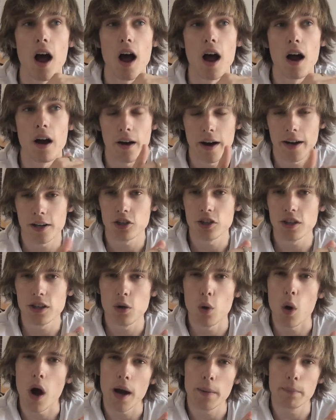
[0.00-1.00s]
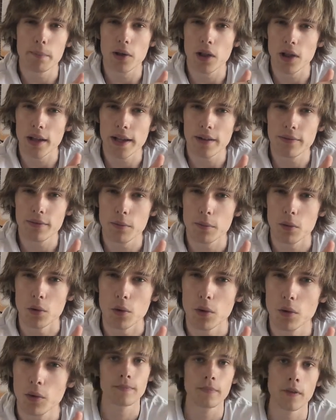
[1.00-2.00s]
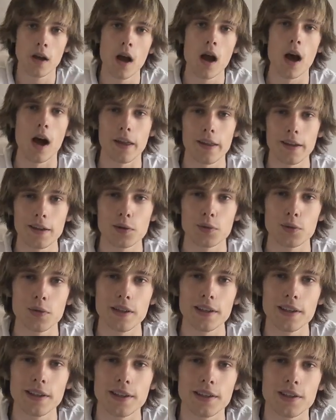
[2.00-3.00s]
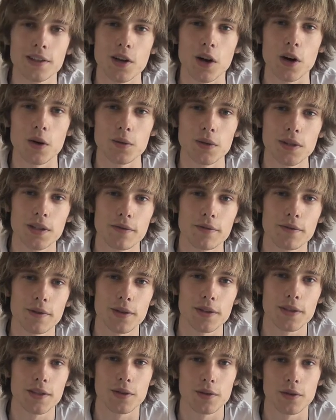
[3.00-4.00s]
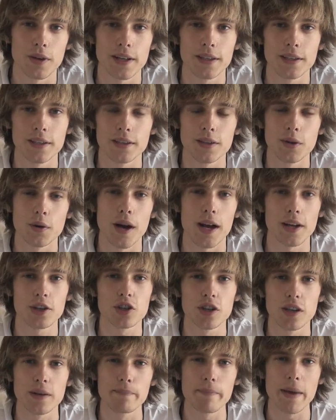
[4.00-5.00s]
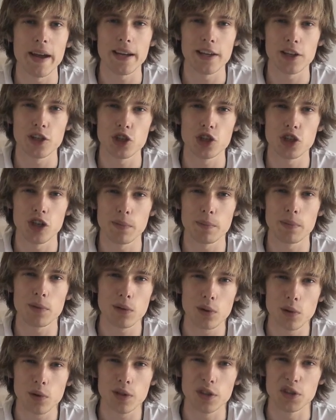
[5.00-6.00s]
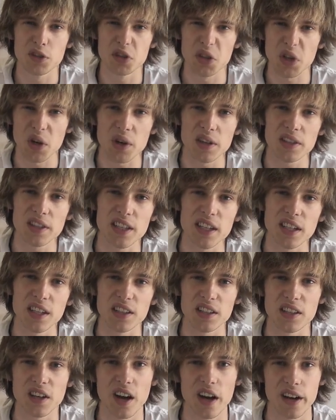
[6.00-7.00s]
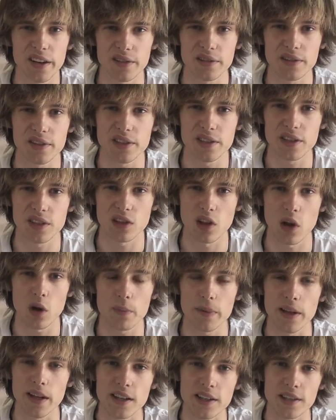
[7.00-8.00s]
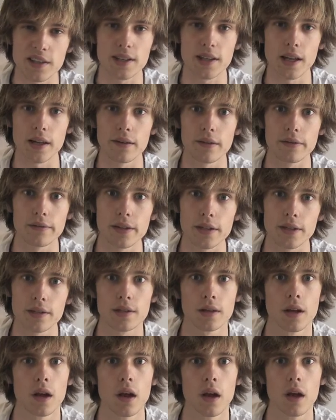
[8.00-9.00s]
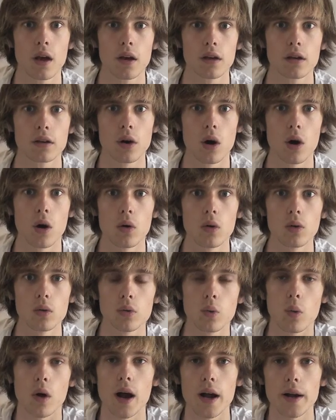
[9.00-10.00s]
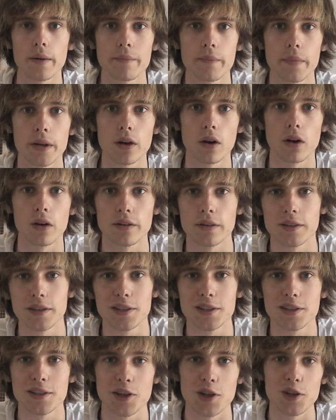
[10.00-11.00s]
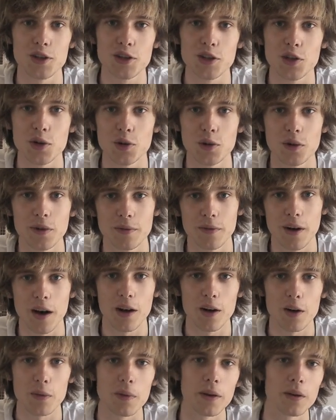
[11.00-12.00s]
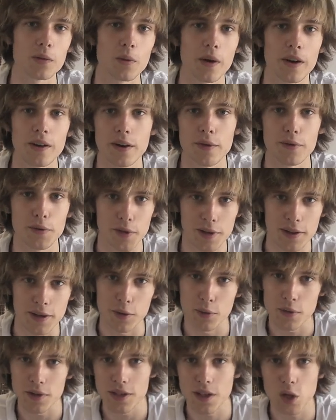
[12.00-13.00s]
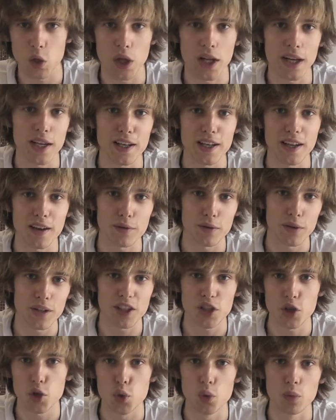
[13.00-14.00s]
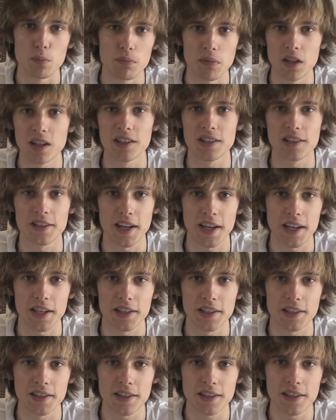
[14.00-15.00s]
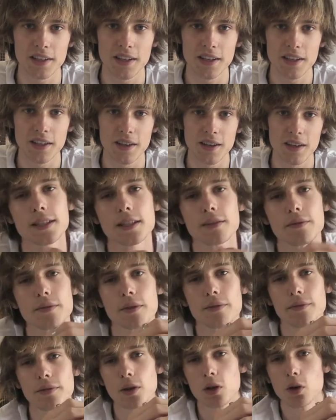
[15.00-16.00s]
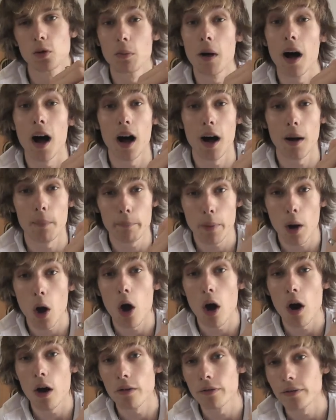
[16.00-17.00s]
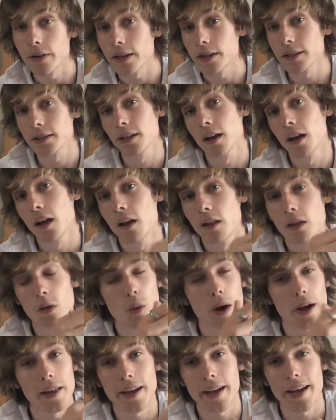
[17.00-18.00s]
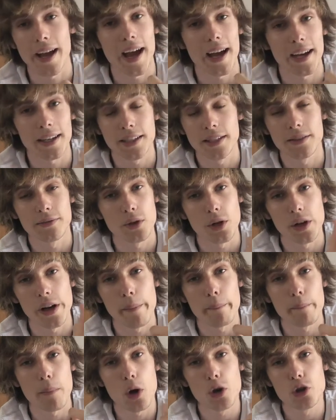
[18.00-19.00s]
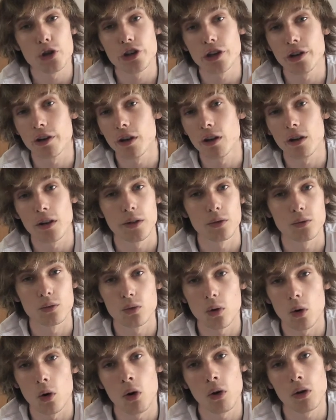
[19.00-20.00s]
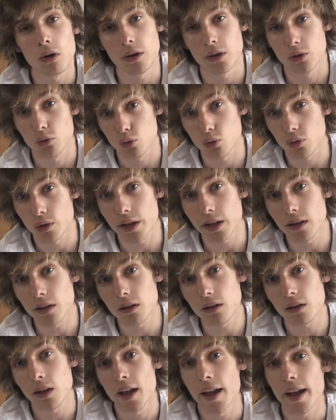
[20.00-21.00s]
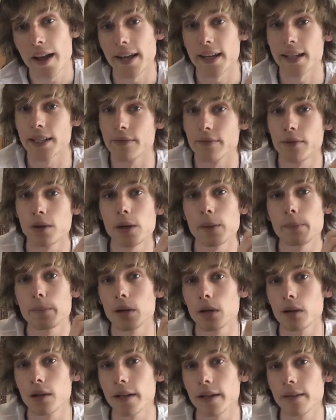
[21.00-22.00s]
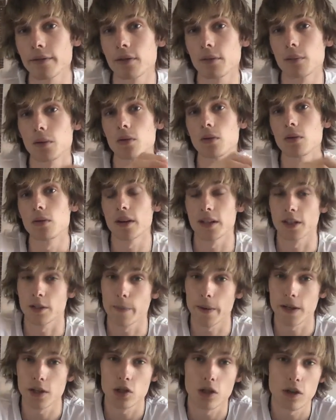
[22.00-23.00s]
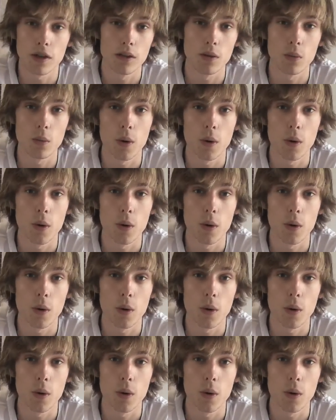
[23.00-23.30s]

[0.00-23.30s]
are actually quite believable. I think Ridley Scott was the first director to actually make a ship look dirty and kind of slobby instead of this cold, white, monotonous surgical environment where everything was cleaned every 2 milliseconds. Parts of the film are perfect. The way they act is very emotional and raw and real. It's very believable, especially the